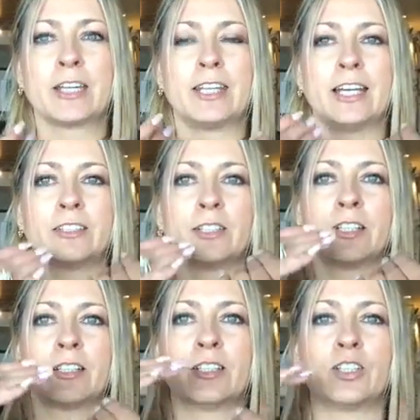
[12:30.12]
that
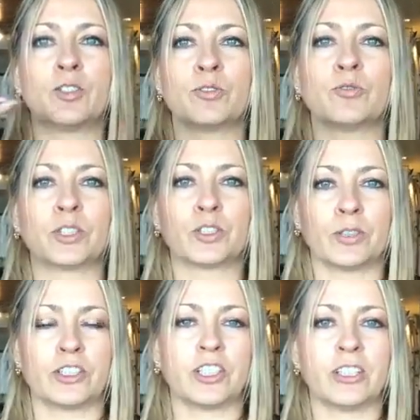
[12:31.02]
you want to
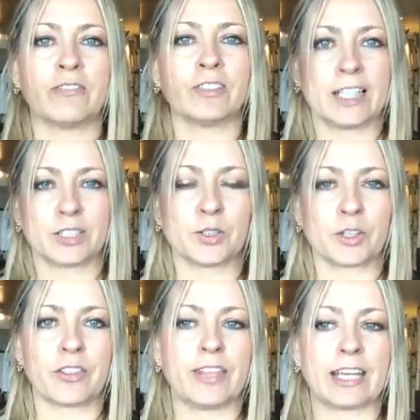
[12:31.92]
achieve like
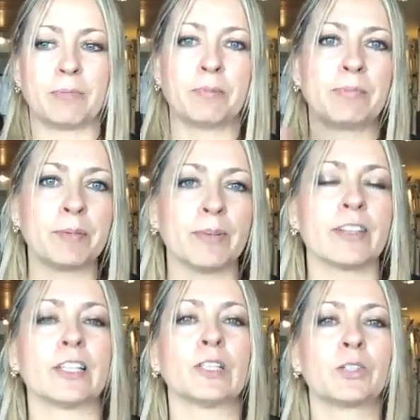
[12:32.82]
certain thing, but people
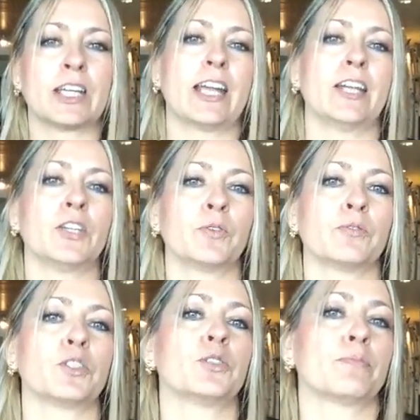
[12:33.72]
that are looking at you and
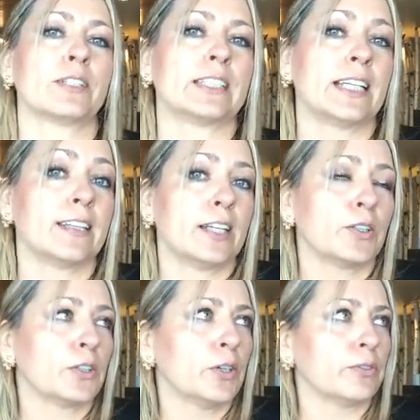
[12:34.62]
what you present, they
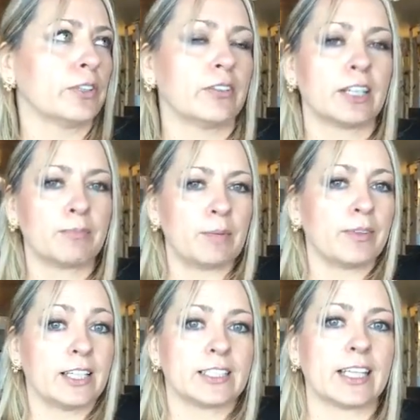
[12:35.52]
don't know. They think maybe
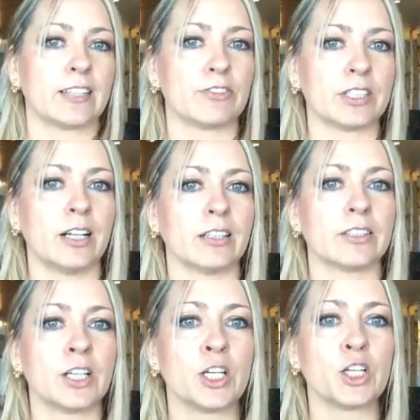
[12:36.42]
that's the end result.
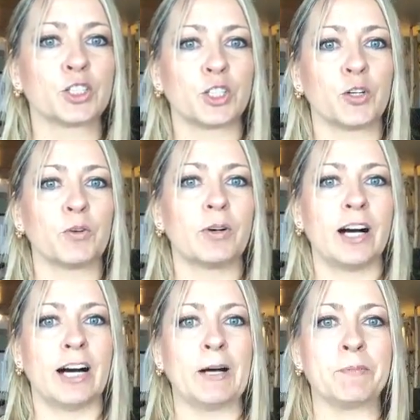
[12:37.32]
So
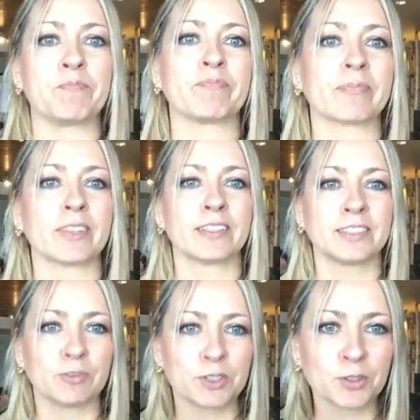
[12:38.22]

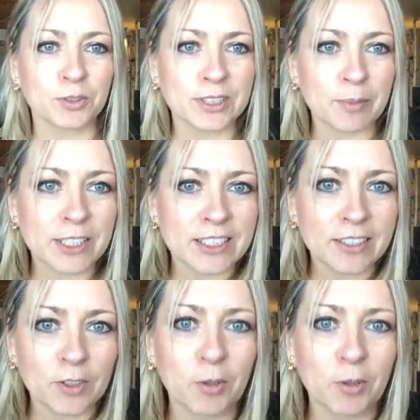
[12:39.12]
what somebody said?